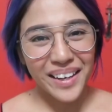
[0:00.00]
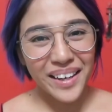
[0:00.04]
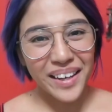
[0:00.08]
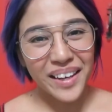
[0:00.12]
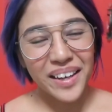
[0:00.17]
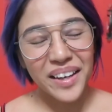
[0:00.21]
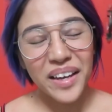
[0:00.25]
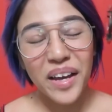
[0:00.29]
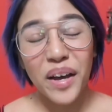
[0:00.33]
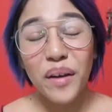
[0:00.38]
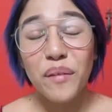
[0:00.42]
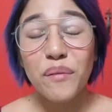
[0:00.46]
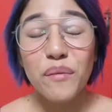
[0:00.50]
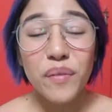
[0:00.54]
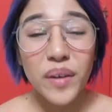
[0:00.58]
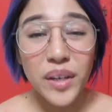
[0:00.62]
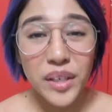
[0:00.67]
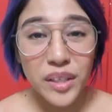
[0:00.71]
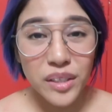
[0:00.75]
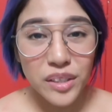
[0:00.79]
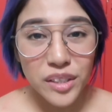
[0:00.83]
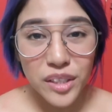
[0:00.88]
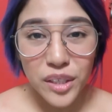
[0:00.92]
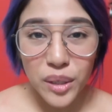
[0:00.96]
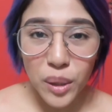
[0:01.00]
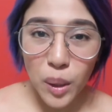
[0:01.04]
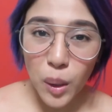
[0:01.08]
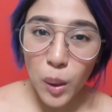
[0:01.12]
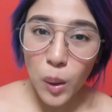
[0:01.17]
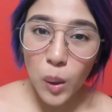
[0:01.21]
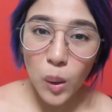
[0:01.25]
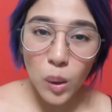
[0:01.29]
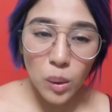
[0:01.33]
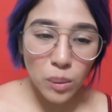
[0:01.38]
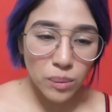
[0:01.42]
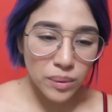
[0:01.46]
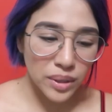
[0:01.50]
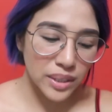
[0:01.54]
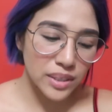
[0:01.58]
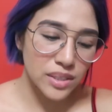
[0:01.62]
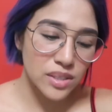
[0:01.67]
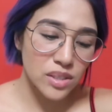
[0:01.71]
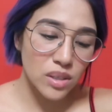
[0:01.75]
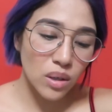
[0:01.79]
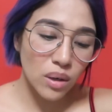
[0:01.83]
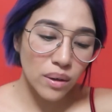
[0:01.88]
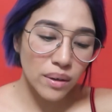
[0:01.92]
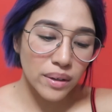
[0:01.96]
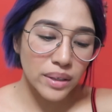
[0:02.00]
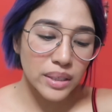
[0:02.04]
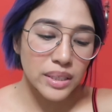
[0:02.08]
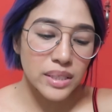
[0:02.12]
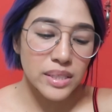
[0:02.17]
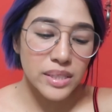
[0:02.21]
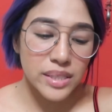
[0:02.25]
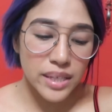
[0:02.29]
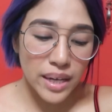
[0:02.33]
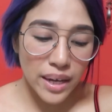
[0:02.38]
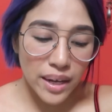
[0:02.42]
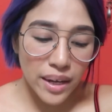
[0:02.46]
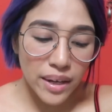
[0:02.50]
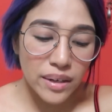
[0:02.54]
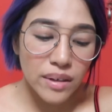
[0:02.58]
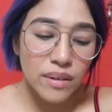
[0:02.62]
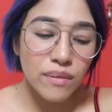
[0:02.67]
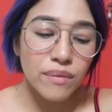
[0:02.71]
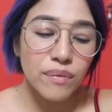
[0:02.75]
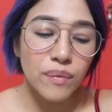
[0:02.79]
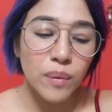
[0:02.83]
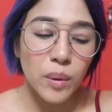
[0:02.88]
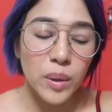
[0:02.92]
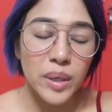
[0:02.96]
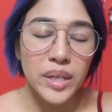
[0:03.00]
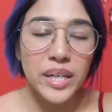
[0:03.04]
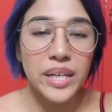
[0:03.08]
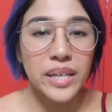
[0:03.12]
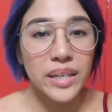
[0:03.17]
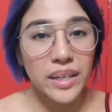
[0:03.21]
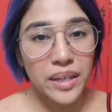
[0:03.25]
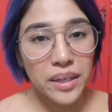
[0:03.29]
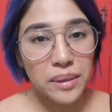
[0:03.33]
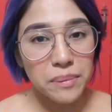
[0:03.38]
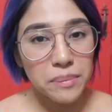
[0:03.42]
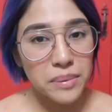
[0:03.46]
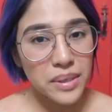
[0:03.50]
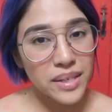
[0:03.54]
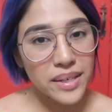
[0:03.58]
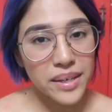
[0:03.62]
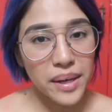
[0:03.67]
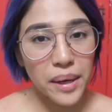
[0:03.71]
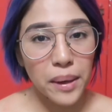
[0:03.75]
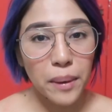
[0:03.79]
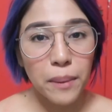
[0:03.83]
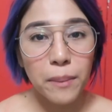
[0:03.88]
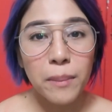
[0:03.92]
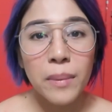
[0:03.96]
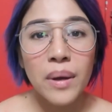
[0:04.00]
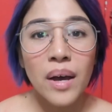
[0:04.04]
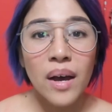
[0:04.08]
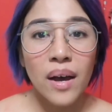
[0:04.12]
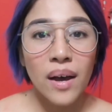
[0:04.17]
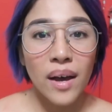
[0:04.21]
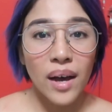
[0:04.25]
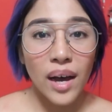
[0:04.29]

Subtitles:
Hey, I'm finally home. It is already 10:49 p.m.